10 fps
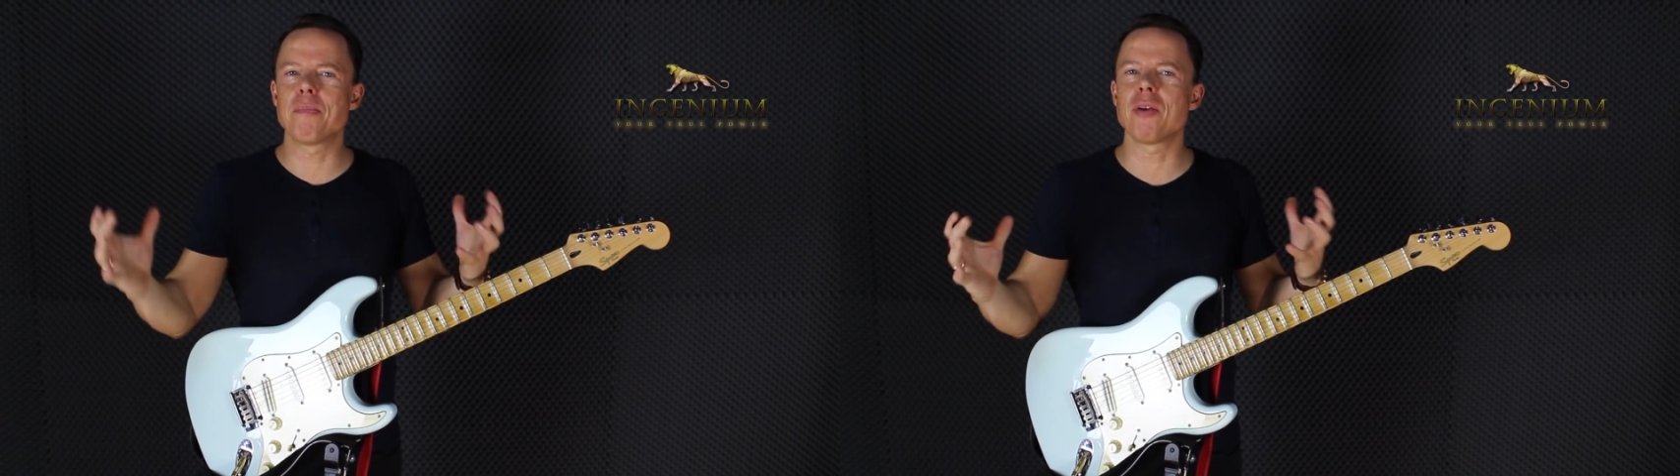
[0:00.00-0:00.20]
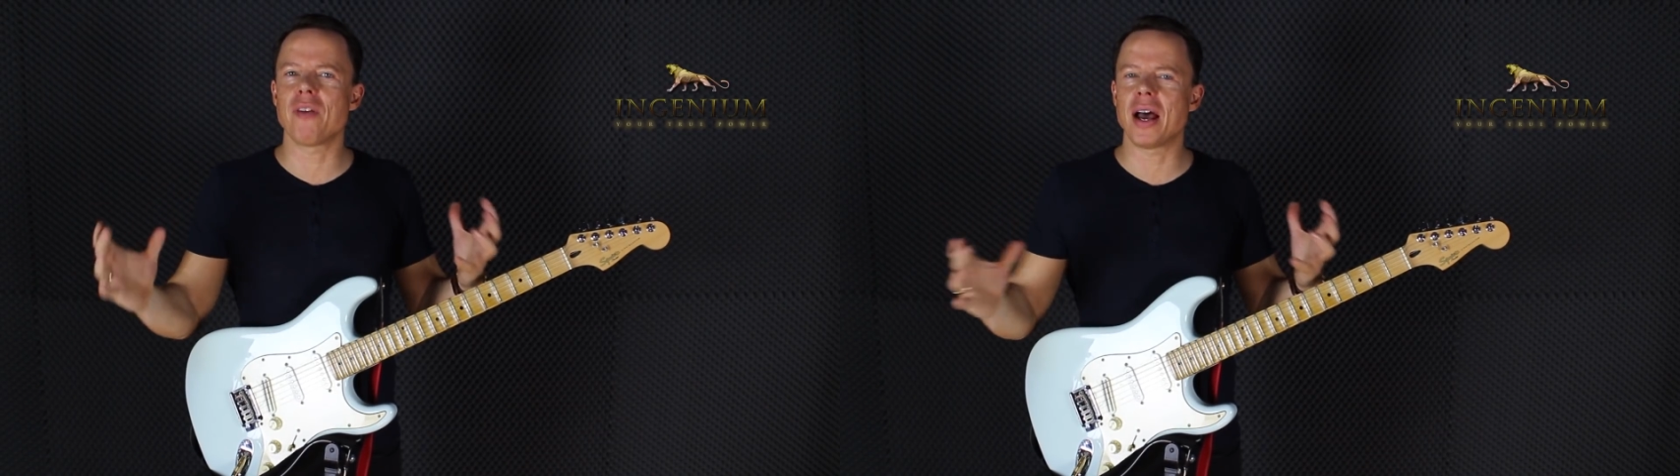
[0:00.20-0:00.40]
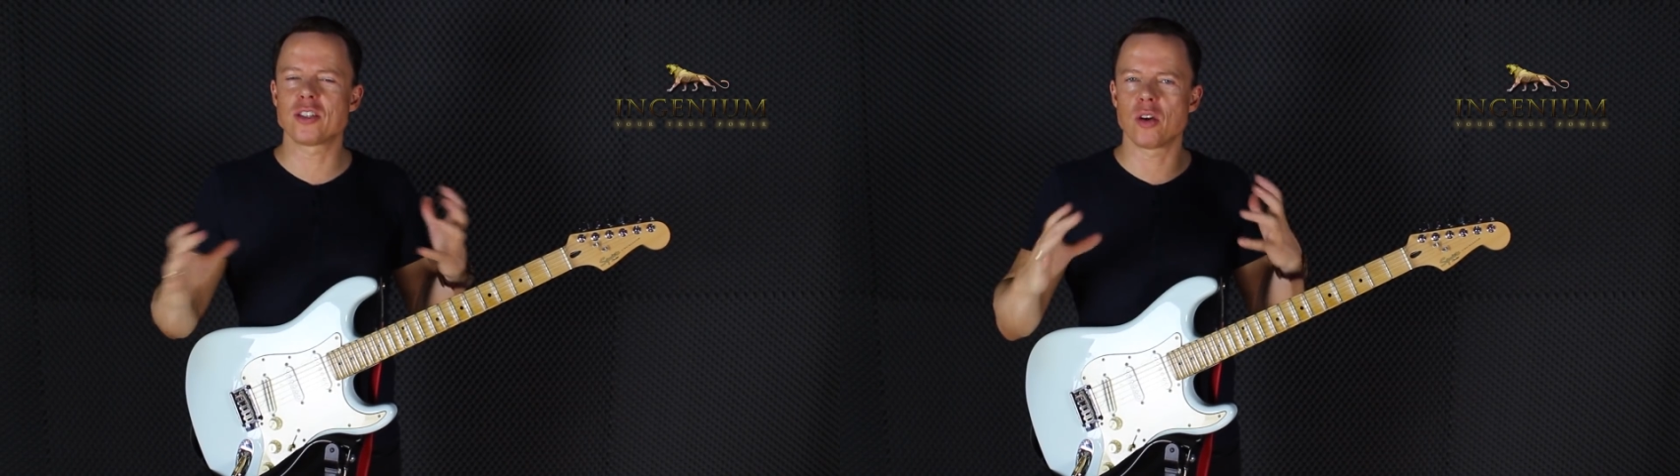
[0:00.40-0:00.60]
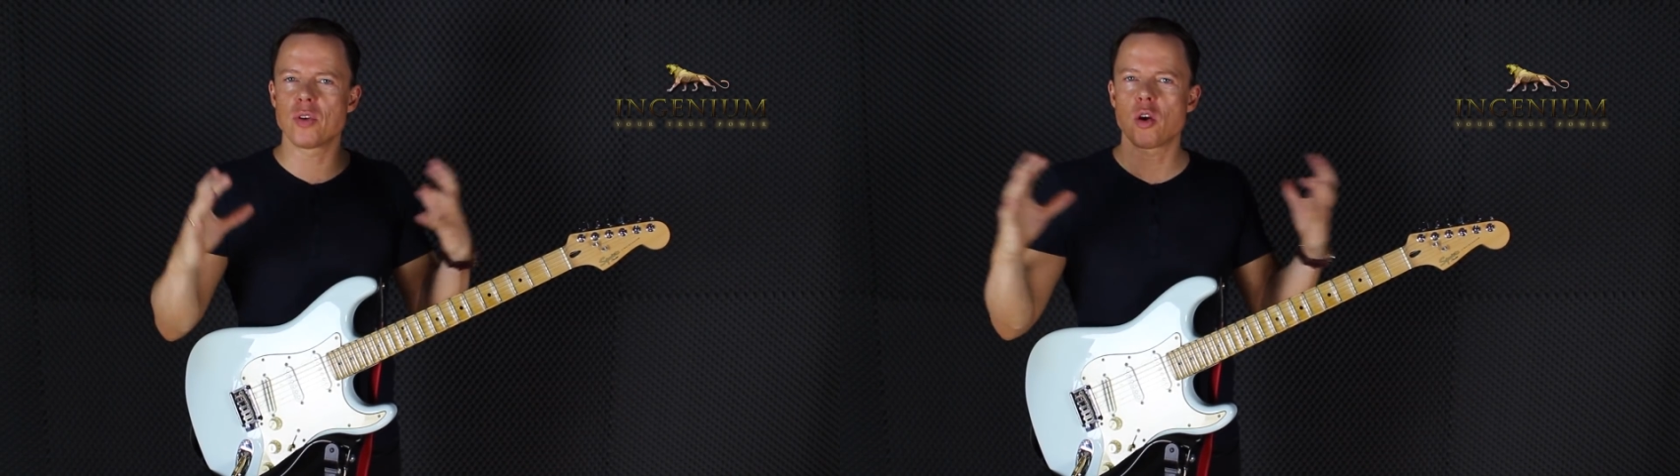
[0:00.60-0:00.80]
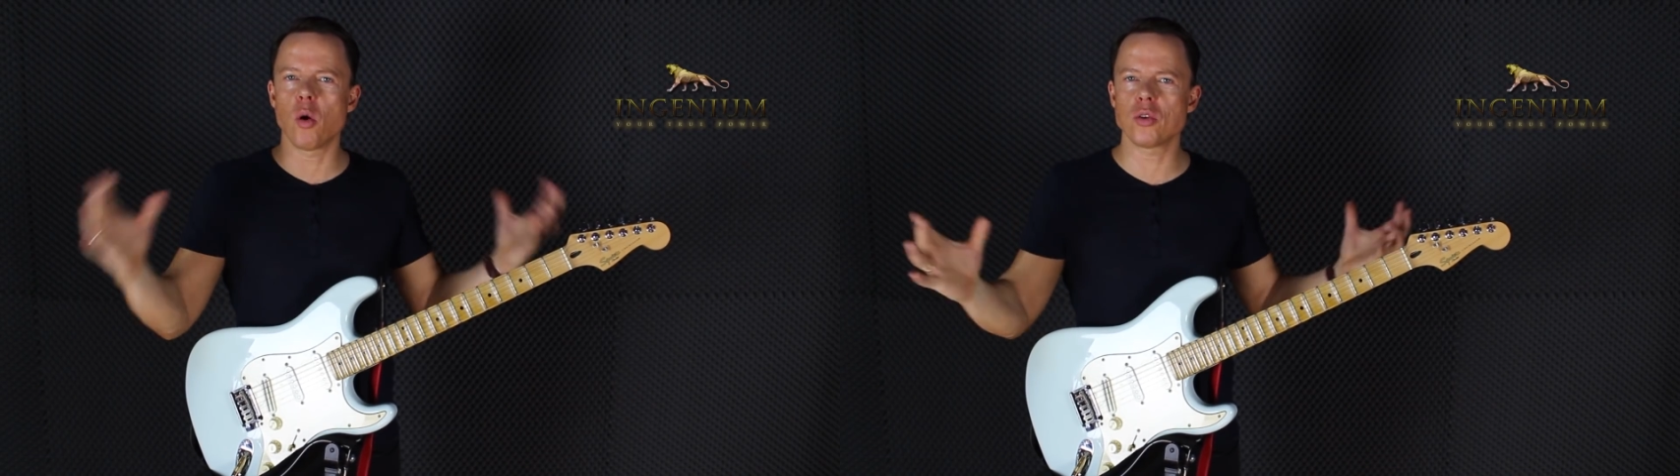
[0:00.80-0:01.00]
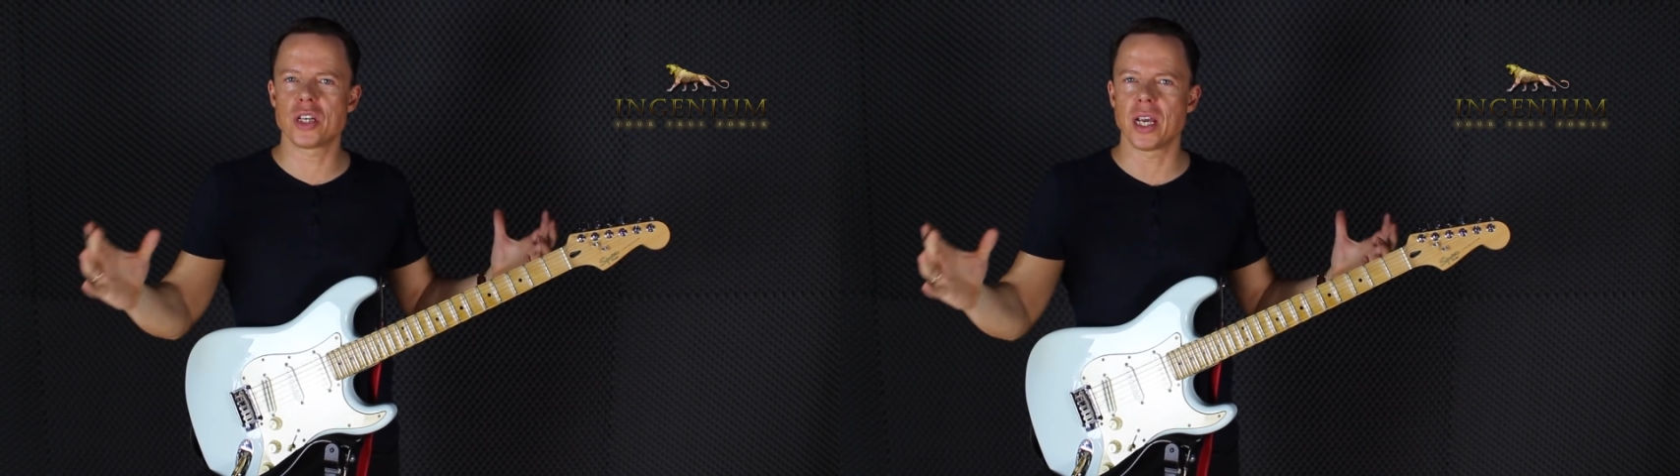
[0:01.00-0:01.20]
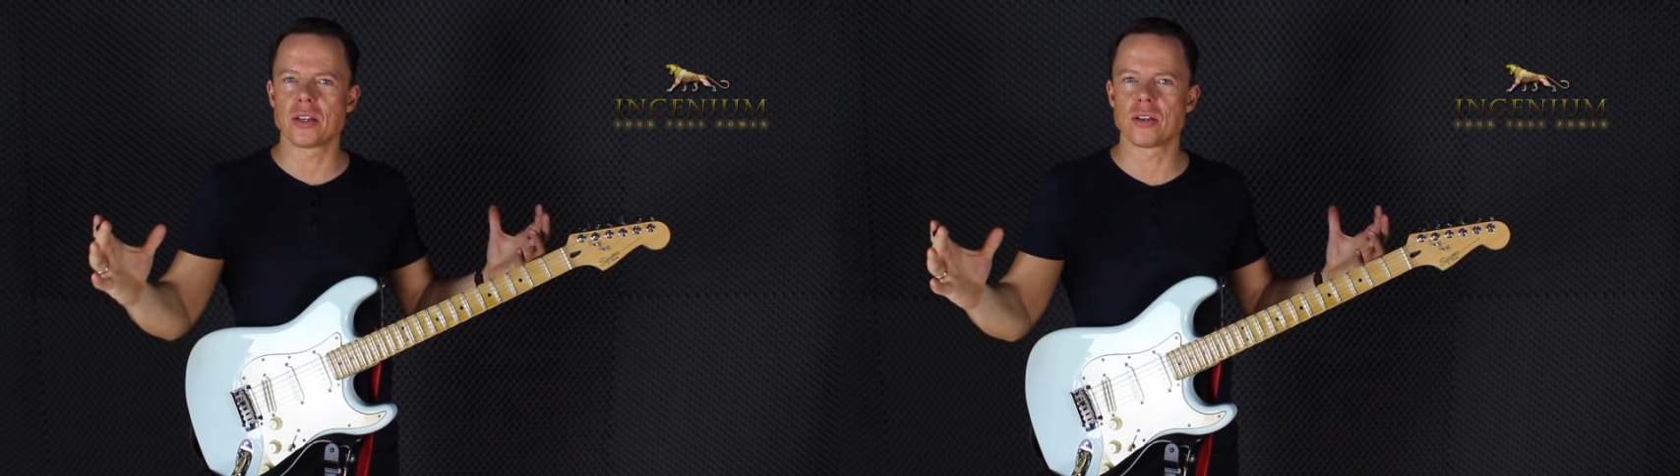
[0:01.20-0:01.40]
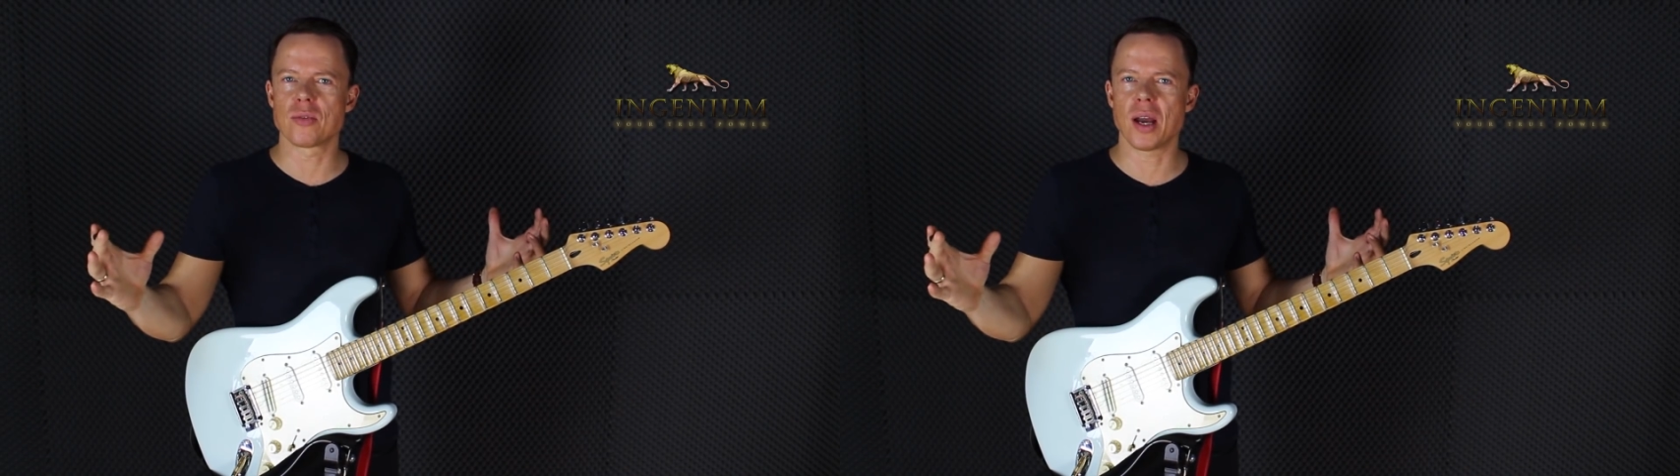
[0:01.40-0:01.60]
improvise over chord
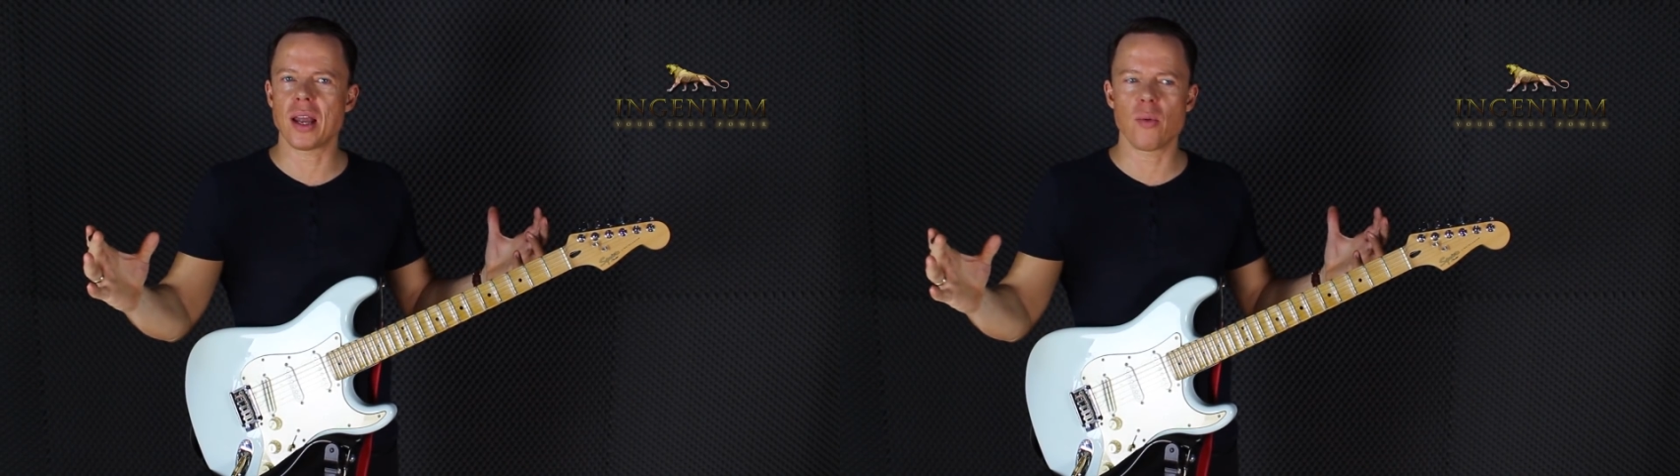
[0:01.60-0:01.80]
changes, right?